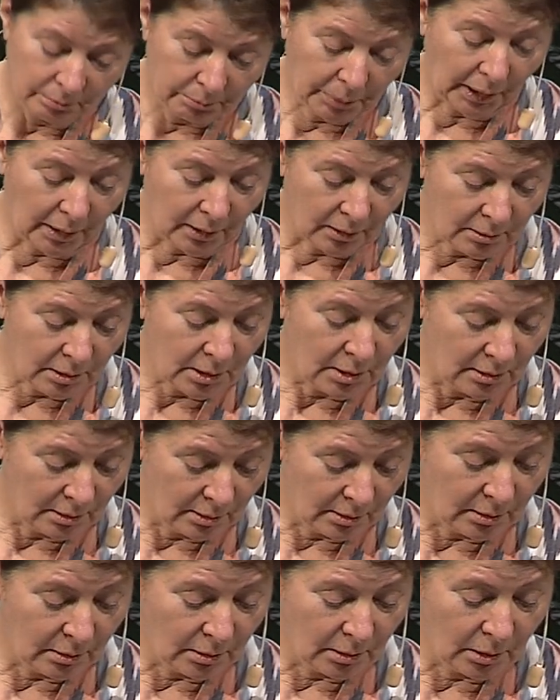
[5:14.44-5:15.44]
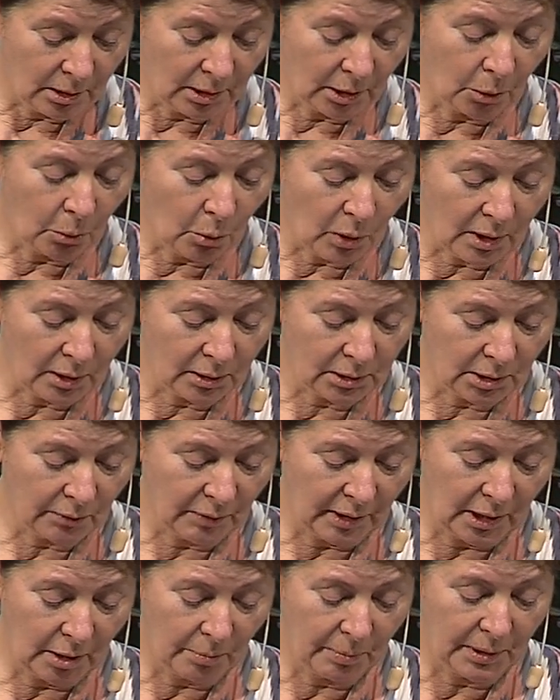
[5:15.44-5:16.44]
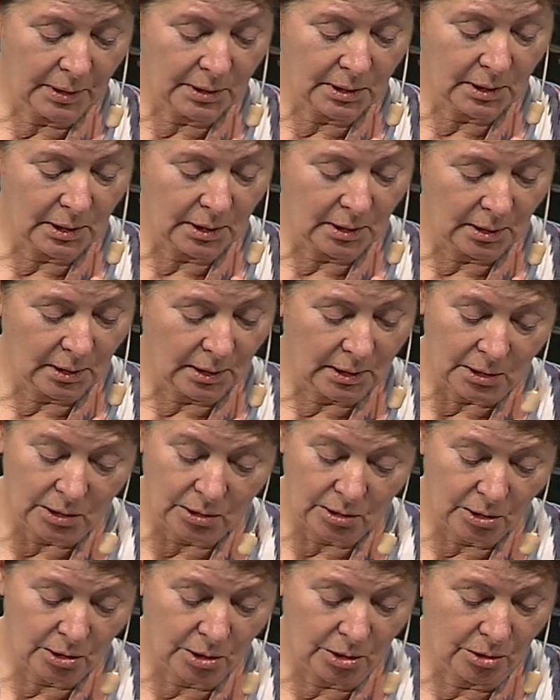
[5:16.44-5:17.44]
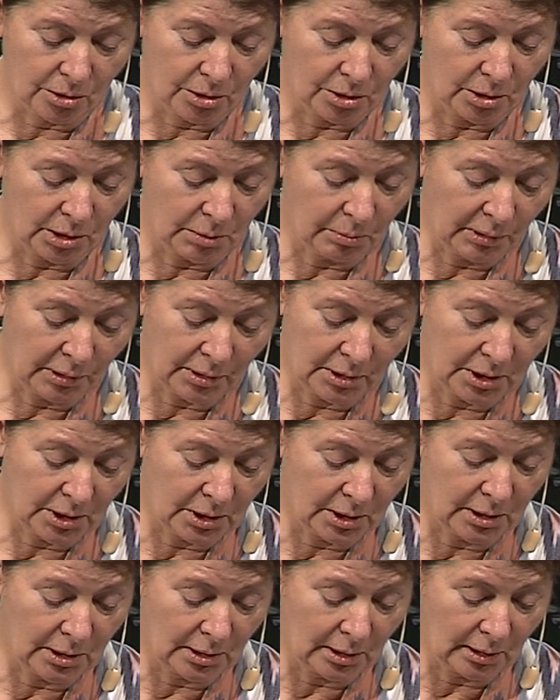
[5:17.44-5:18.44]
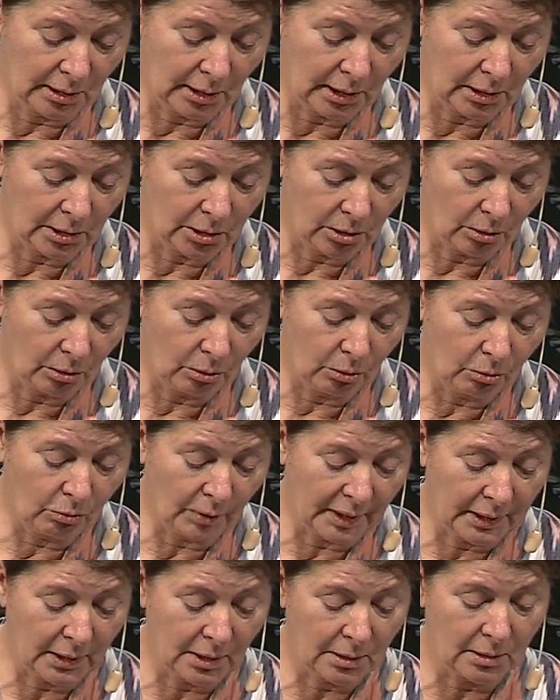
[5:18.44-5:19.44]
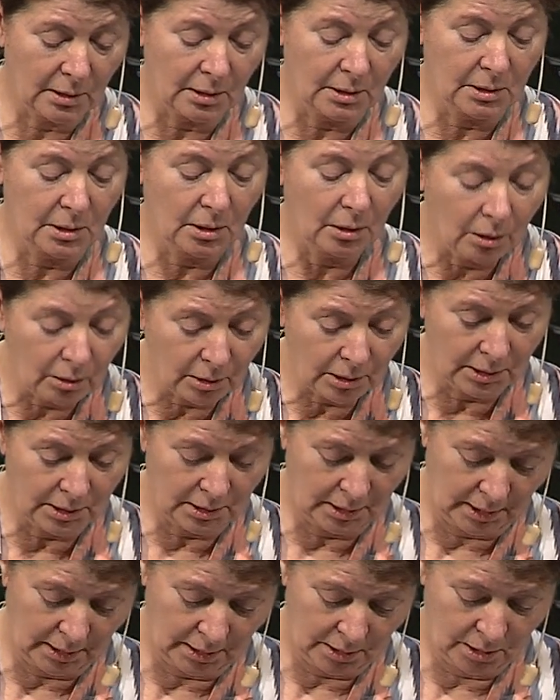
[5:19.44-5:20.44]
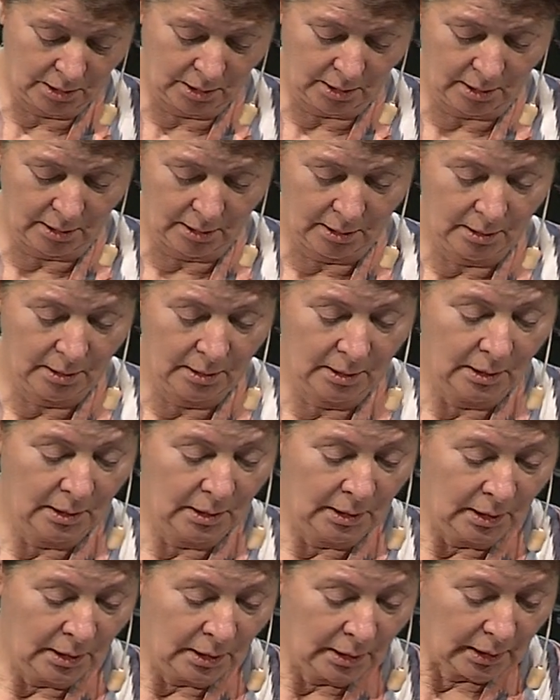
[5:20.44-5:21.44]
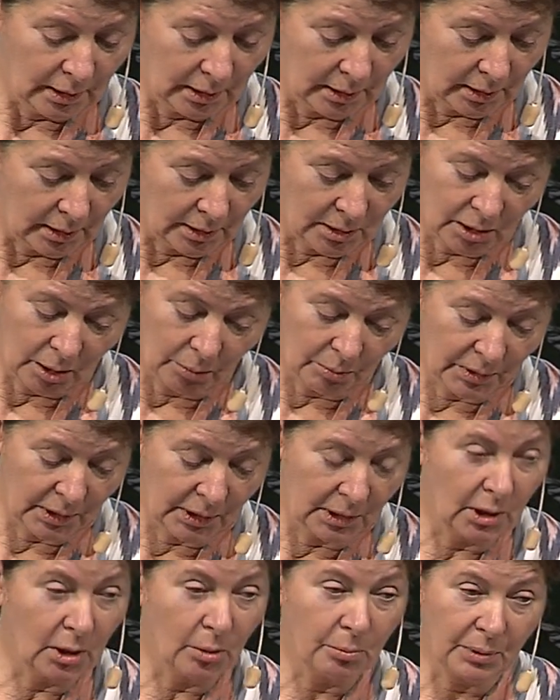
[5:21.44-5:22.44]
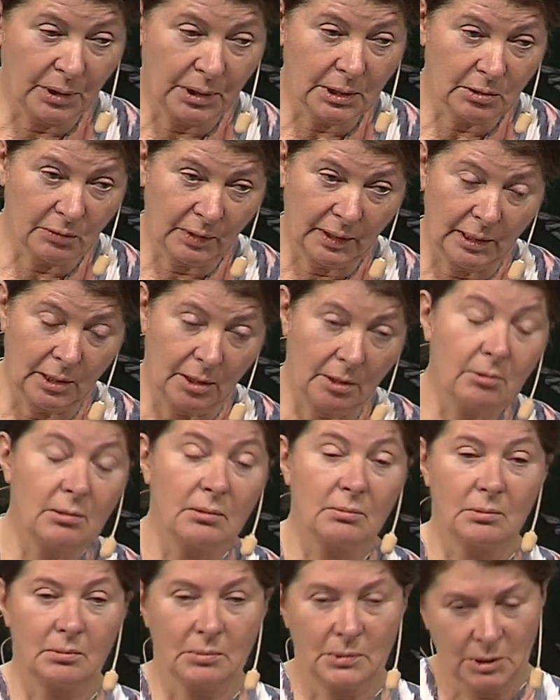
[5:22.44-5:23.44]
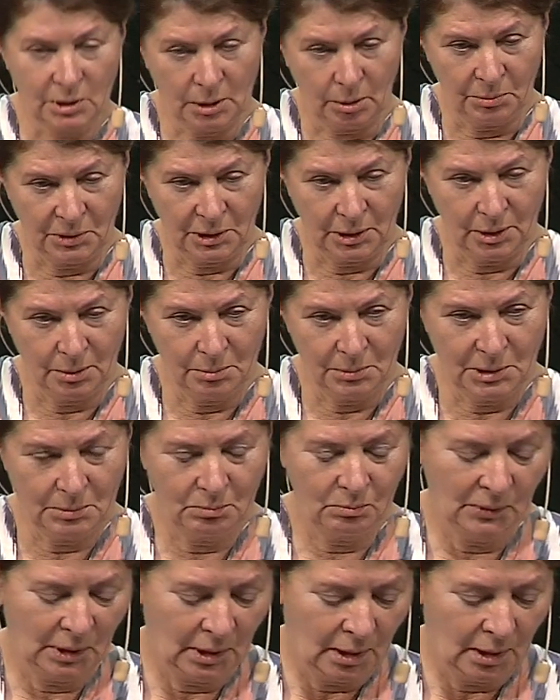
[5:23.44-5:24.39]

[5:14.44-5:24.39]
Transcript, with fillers: But, you know, while developers, institutions, politicians, and clients all recognize architecture as something that brings value, sometimes,